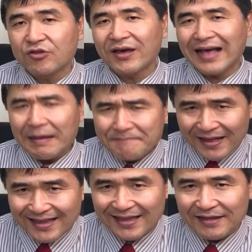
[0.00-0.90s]
as a
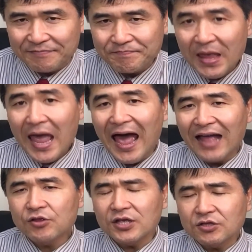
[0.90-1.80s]
company,
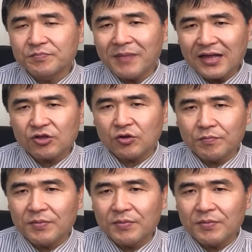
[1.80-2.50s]
and it must